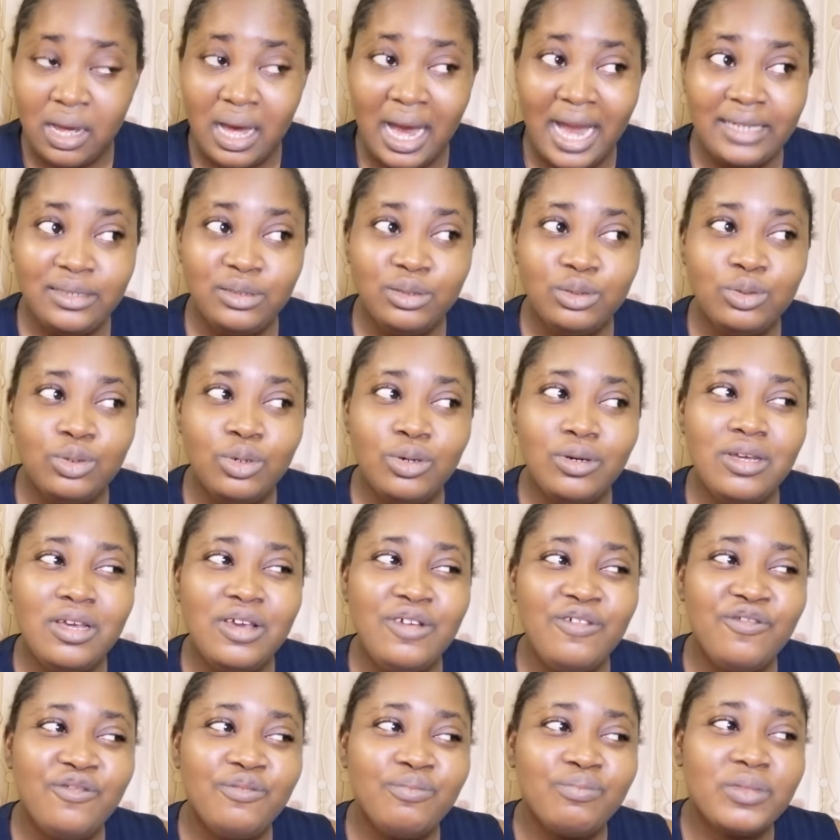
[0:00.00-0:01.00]
I don't know
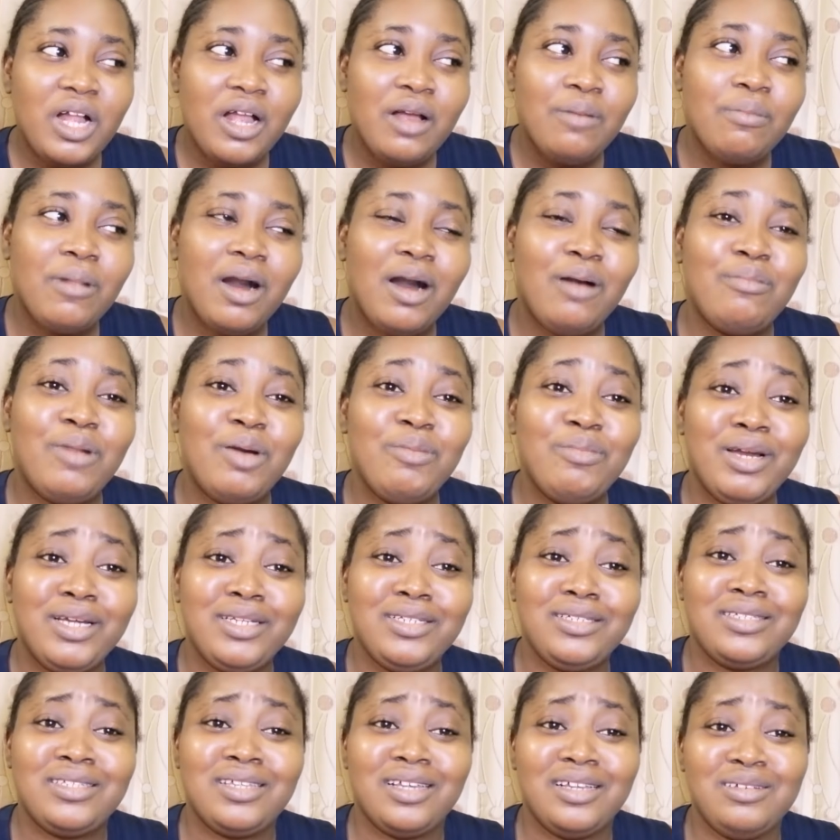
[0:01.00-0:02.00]
if my
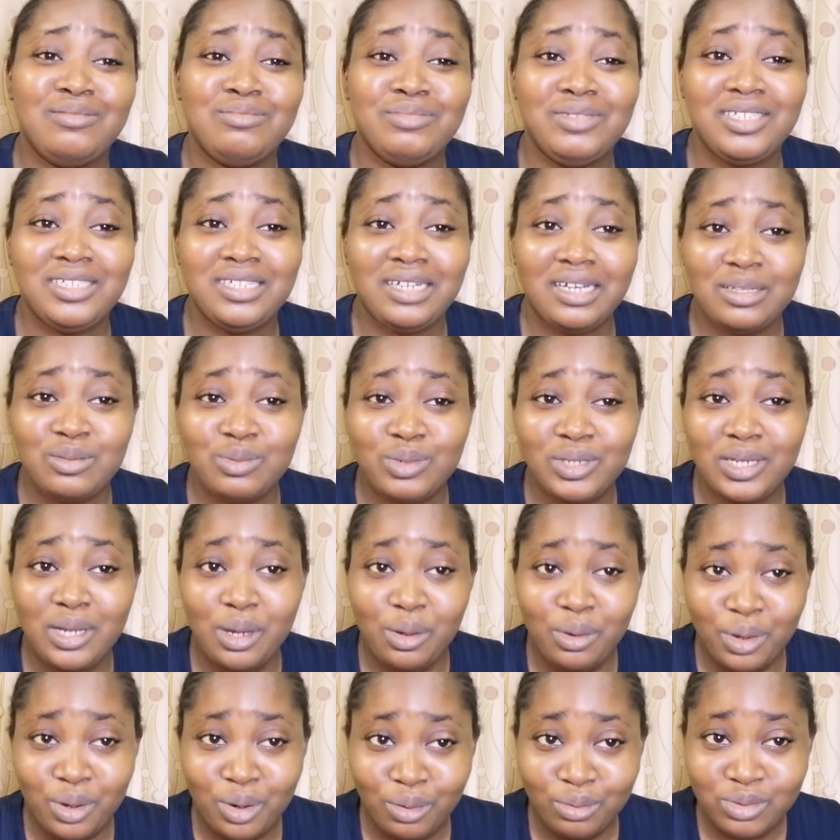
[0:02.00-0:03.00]
mind is telling me that when I
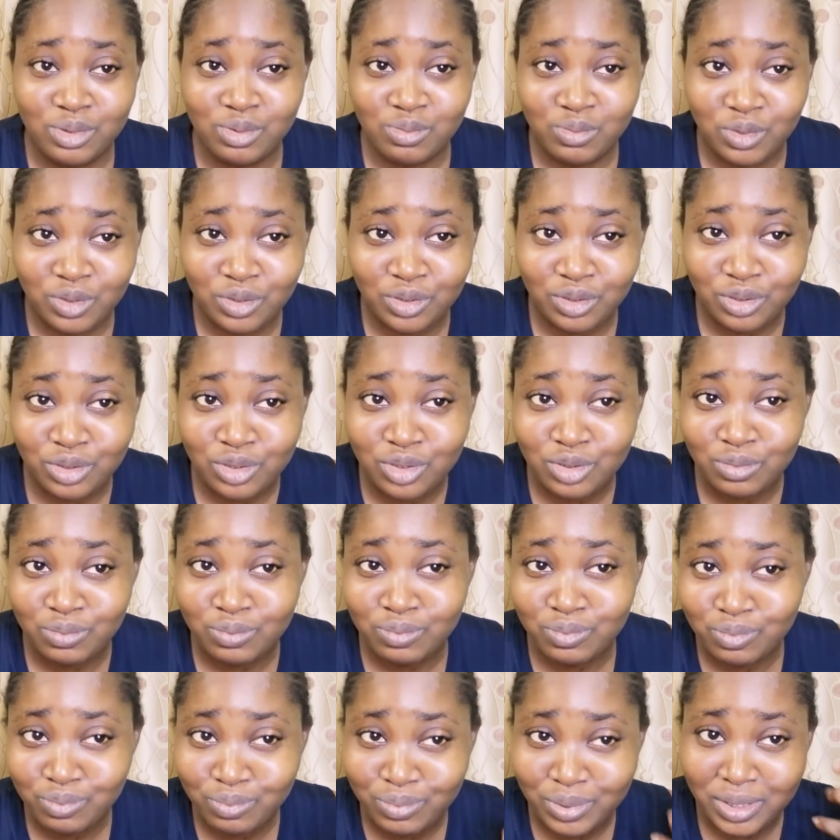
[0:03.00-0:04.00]
wake up tomorrow it will
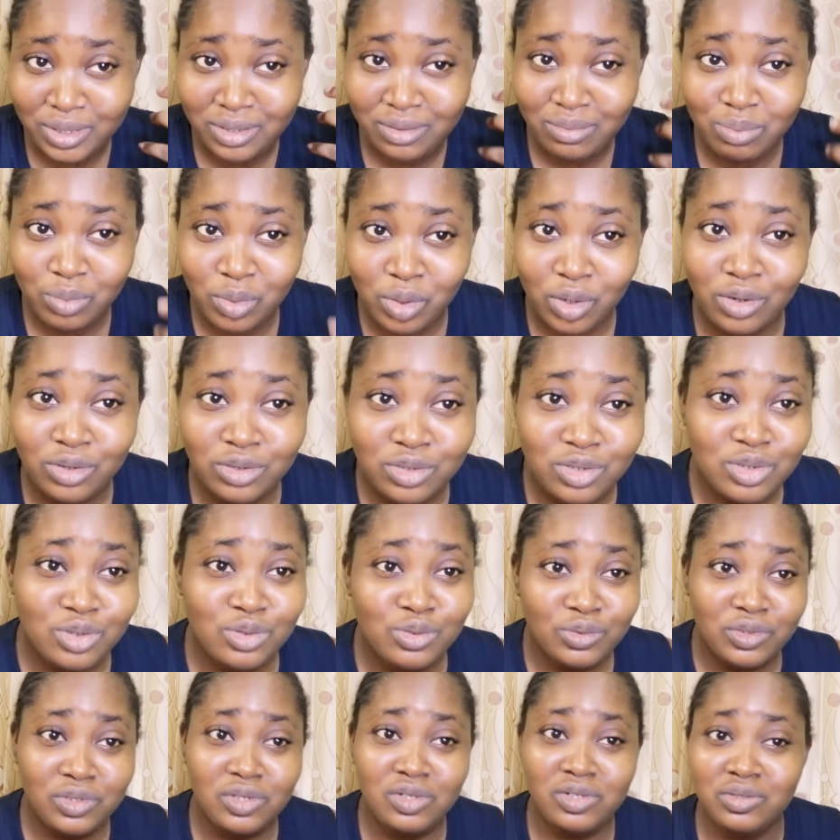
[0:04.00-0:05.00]
be more
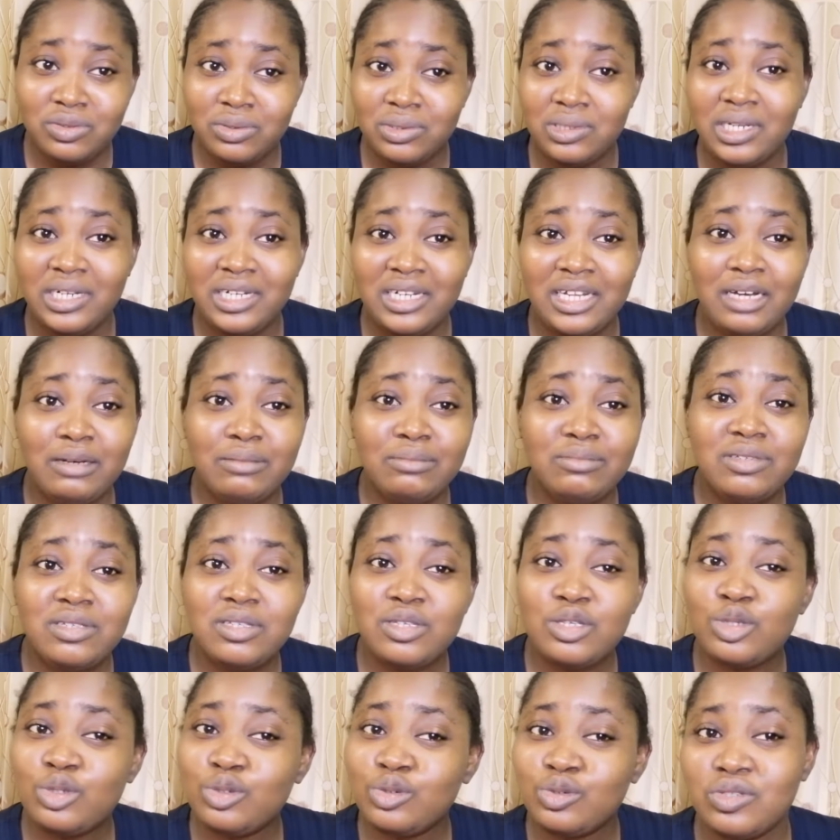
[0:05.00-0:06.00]
swollen, and I'm
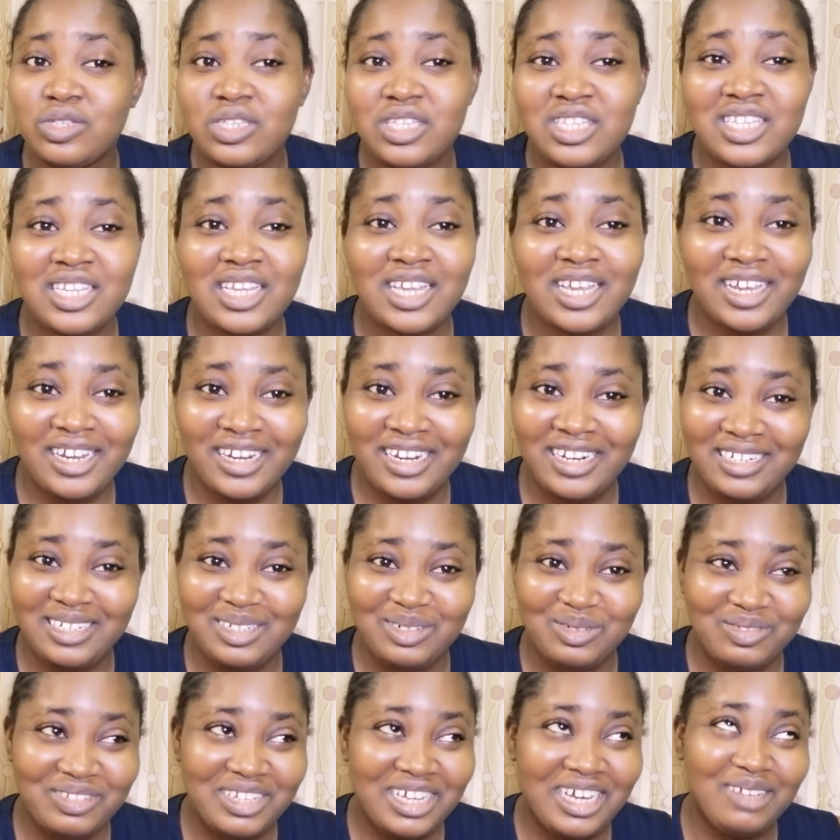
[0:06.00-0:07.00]
so scared
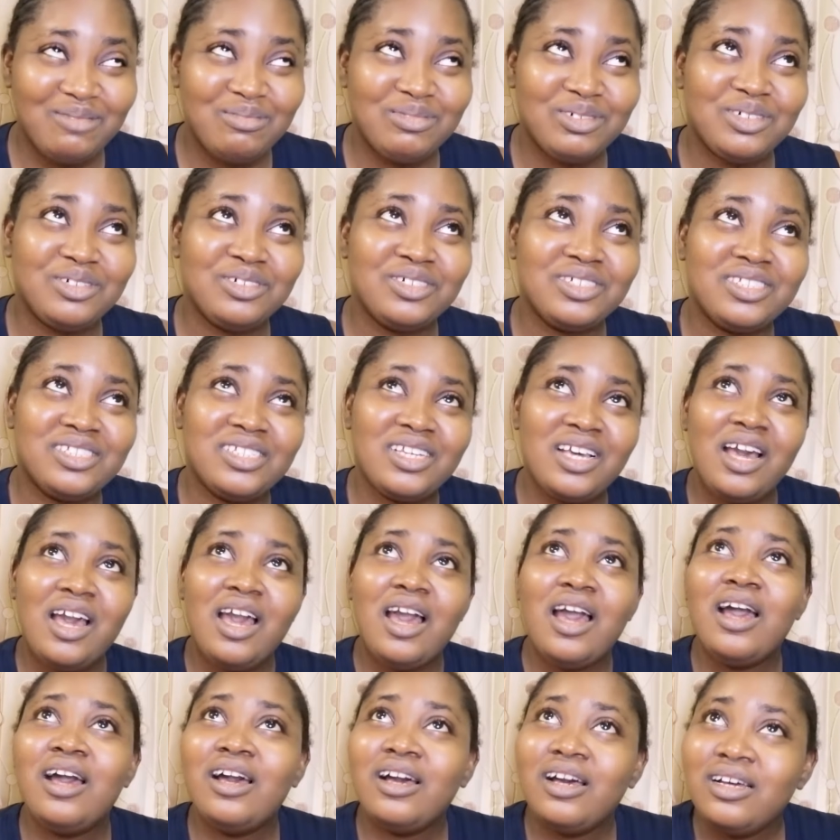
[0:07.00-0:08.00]
of that, because
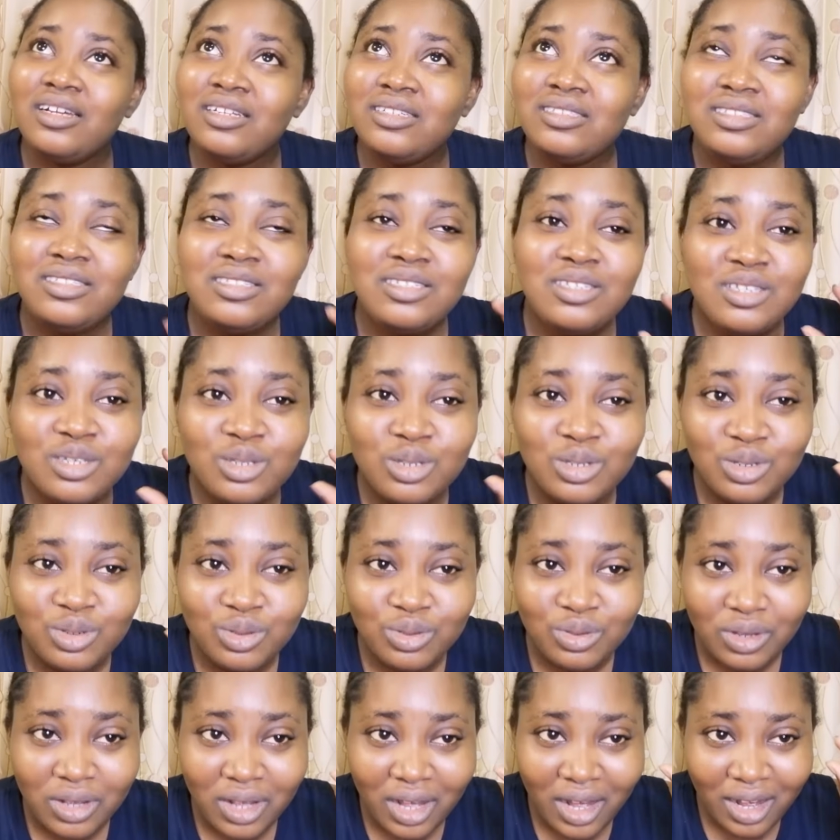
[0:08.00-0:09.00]
this
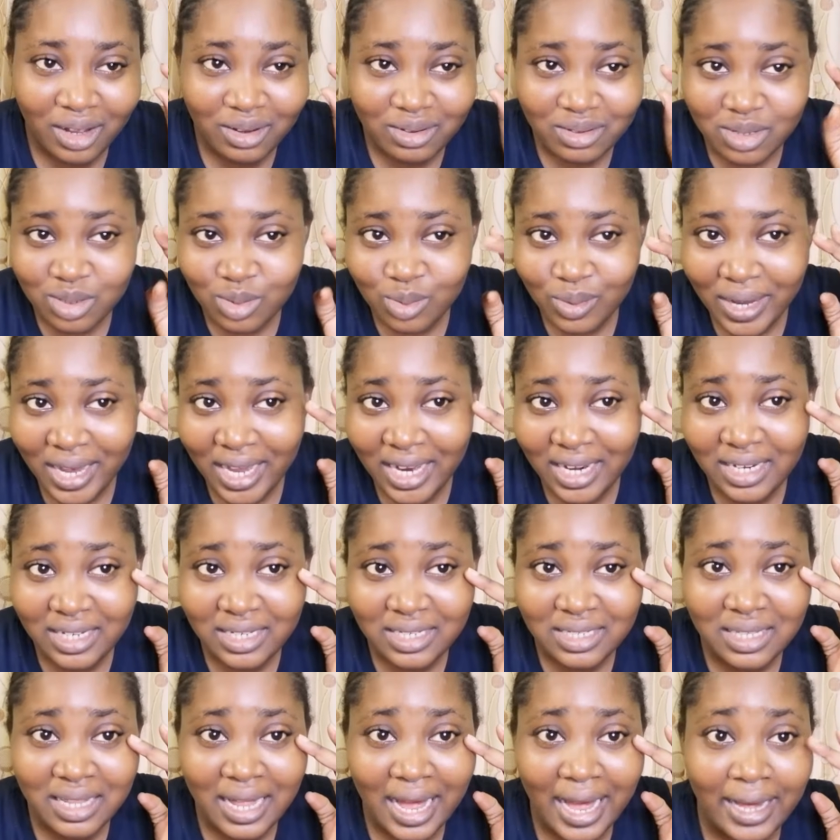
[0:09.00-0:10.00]
swell
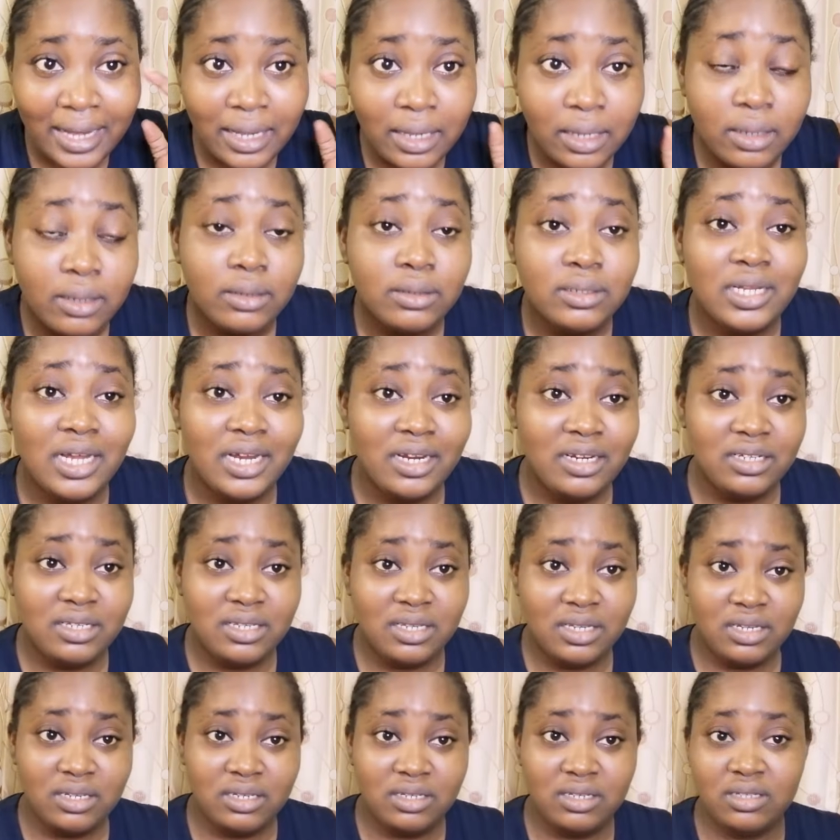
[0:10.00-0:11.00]
is like there
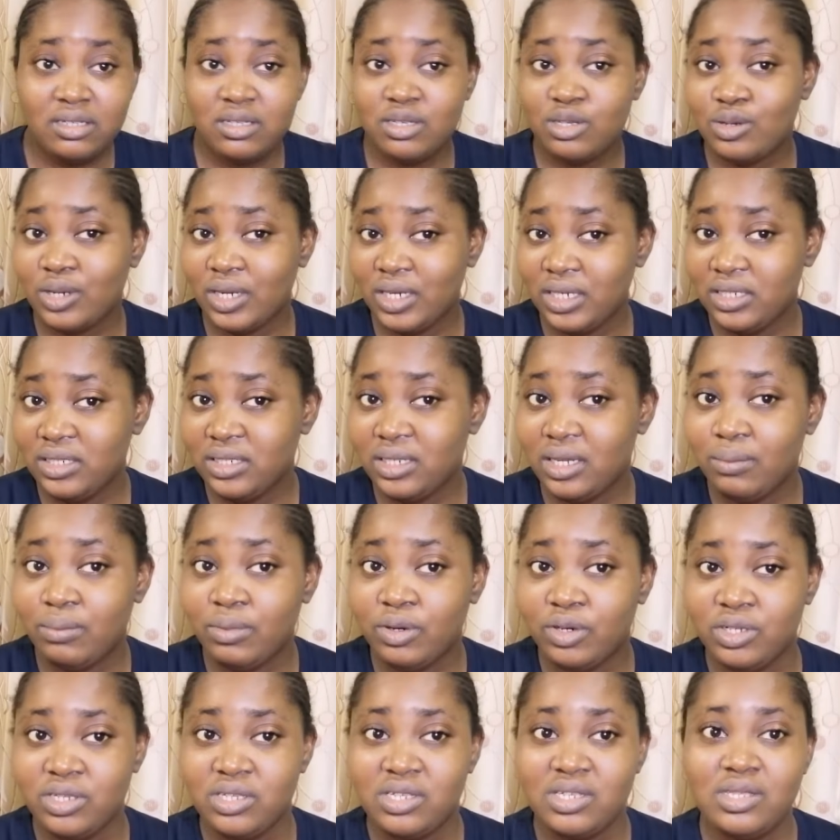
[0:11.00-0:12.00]
is a swelling there,
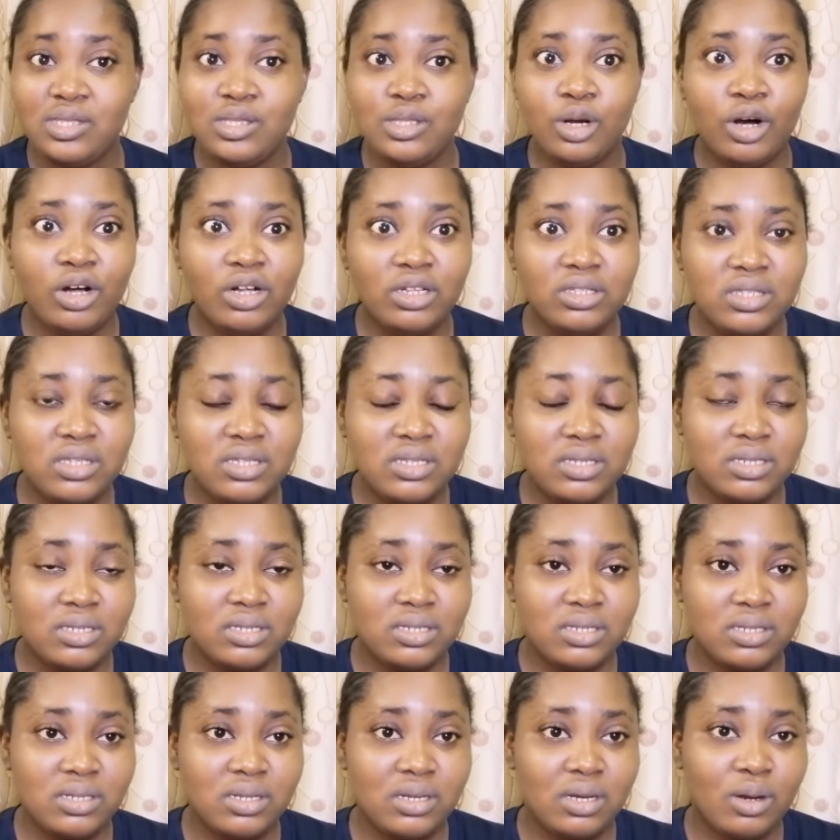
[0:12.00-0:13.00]
but it's not
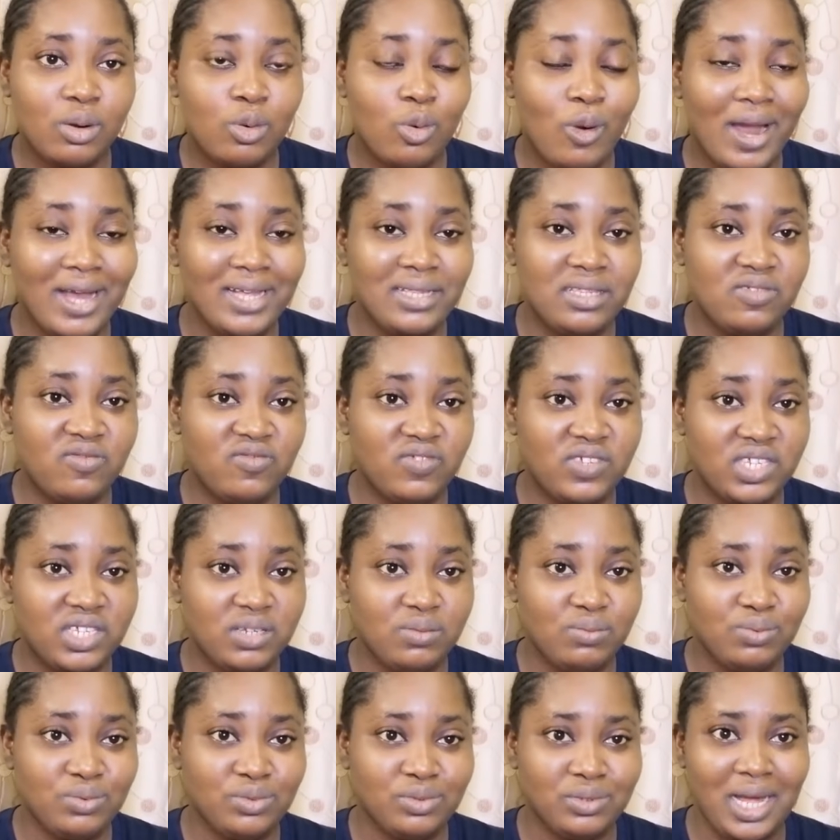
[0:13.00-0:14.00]
quite
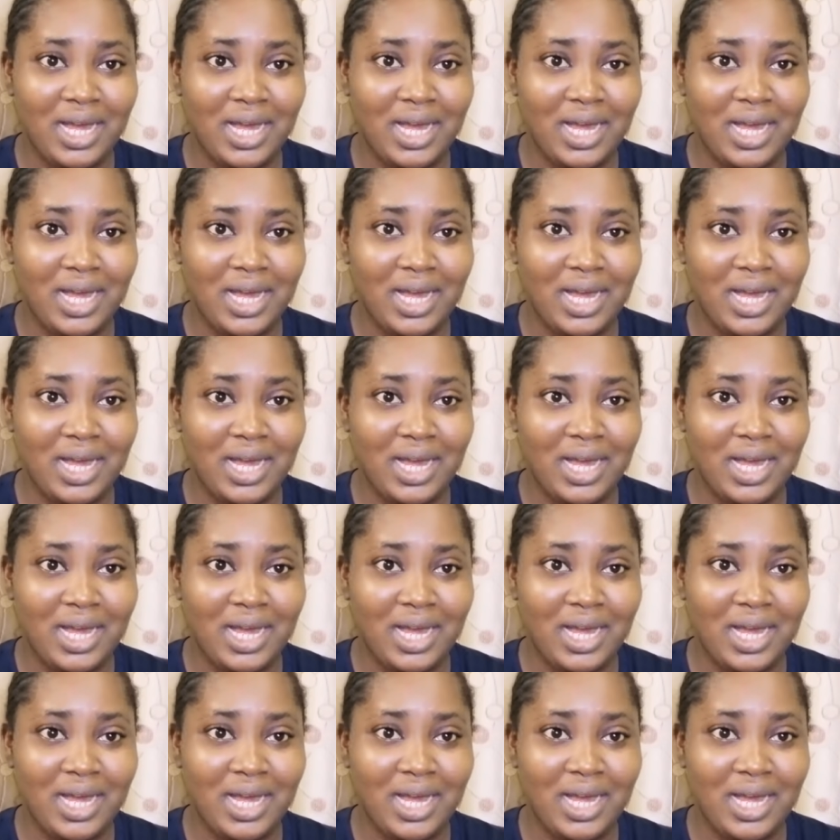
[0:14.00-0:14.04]
visible.